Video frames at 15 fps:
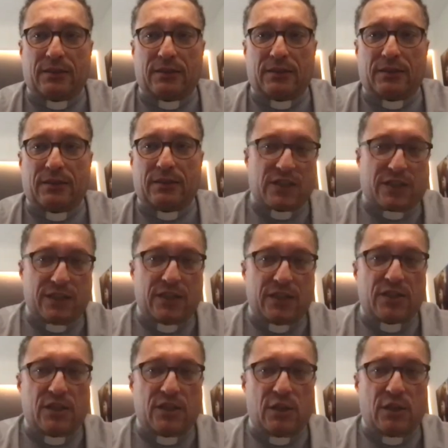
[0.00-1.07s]
Codex
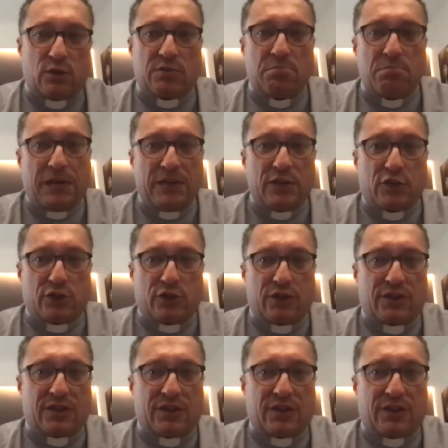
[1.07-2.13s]
Calixtinus mentions
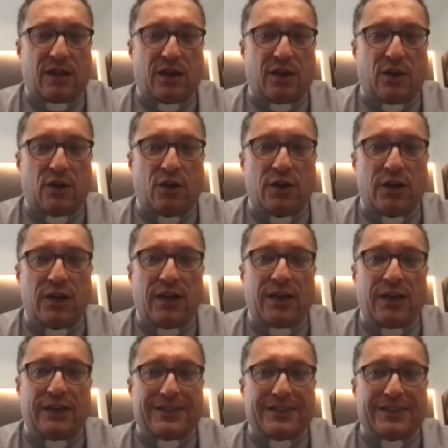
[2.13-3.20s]
Santiago,
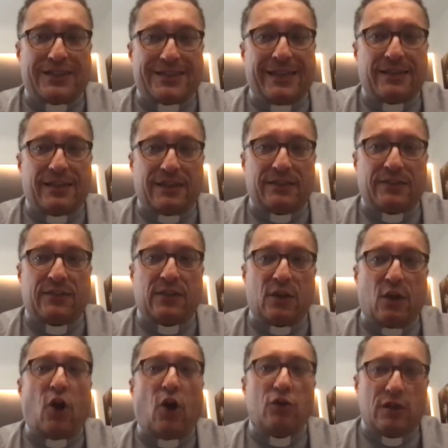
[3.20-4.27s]
is saying that
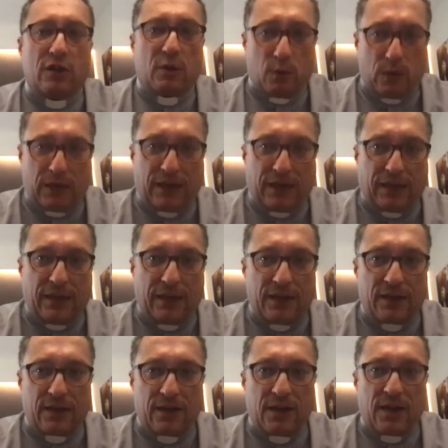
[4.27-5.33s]
on the way
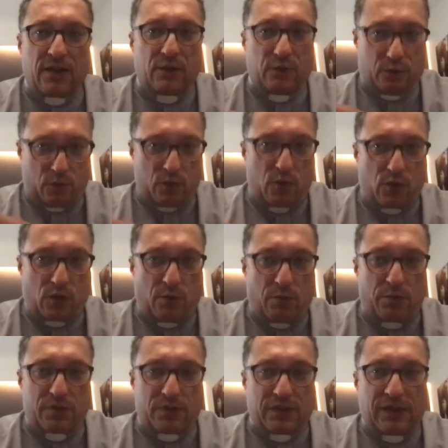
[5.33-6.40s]
to
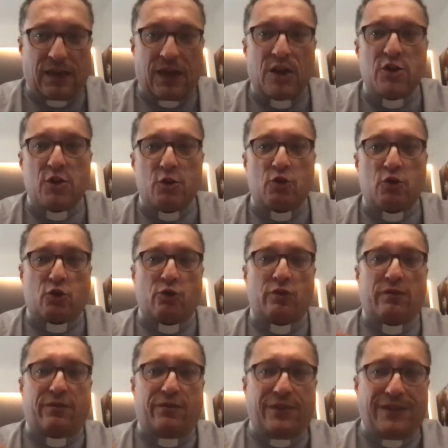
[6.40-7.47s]
Compostela, you should
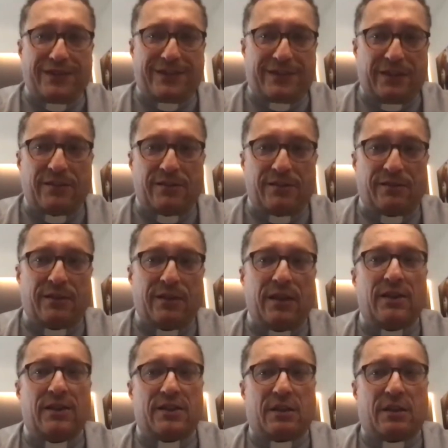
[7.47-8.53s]
visit
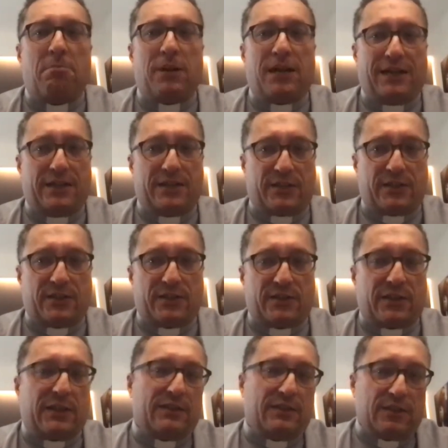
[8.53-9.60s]
some places,
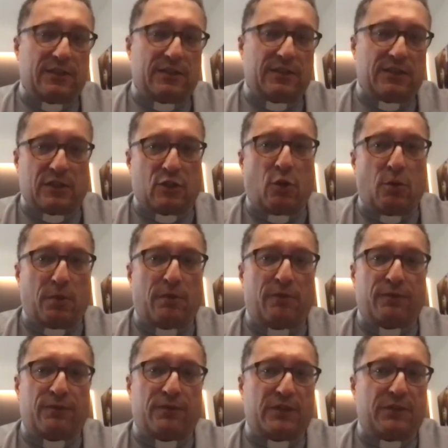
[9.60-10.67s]
and this is a tomb
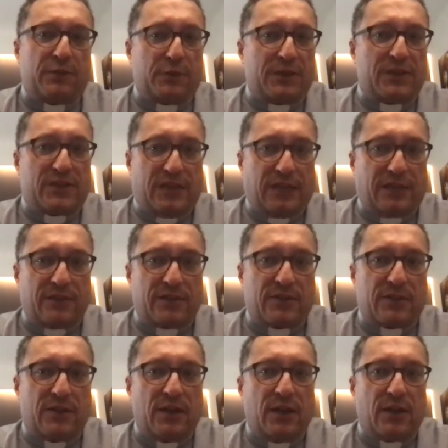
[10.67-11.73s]
of different
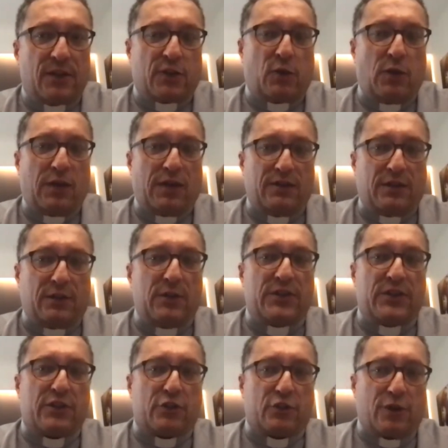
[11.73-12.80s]
sense. So there is
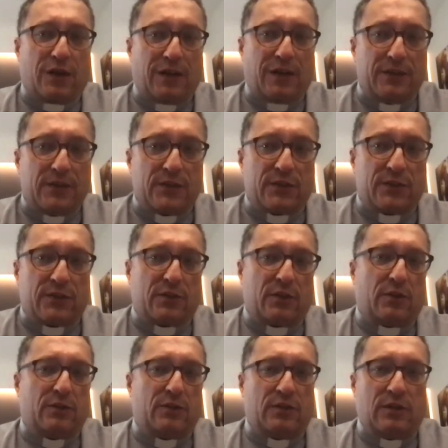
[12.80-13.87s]
a shrines
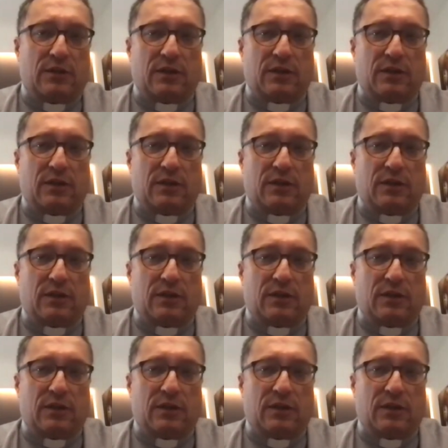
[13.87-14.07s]
on